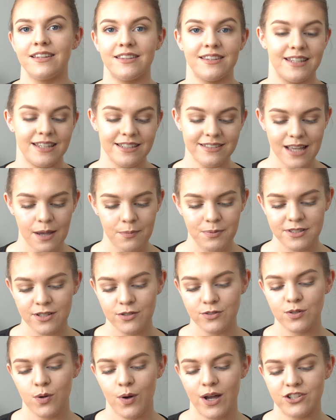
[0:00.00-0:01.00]
This
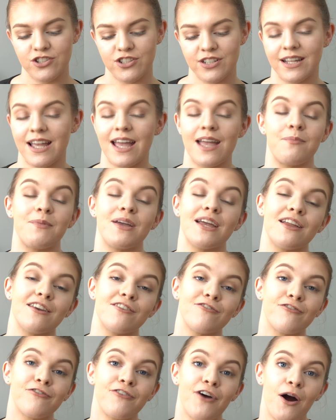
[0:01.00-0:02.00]
episode's question came
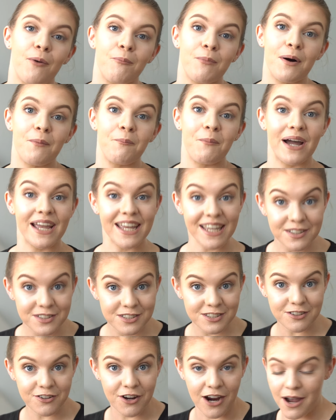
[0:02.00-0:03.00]
in from my
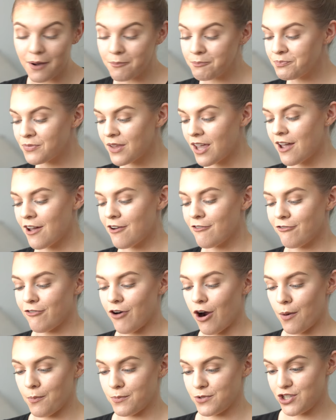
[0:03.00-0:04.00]
Instagram
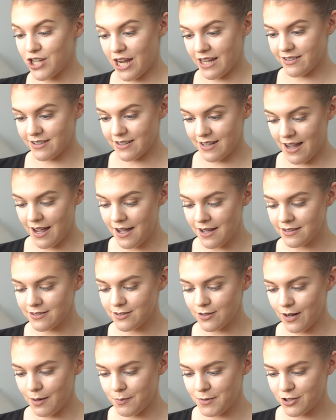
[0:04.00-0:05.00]
from Jessica.
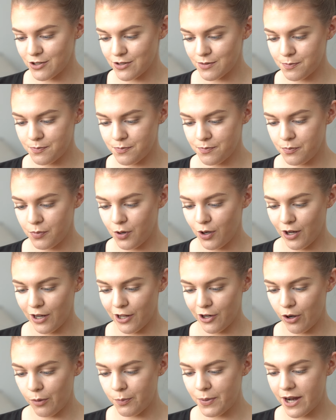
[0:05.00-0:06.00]
So let me just pull
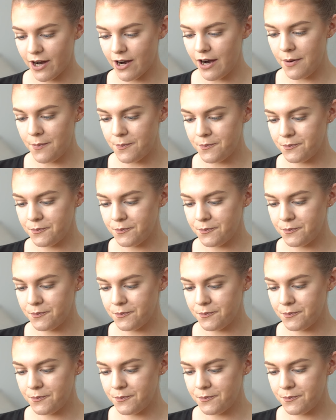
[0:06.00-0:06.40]
it up here.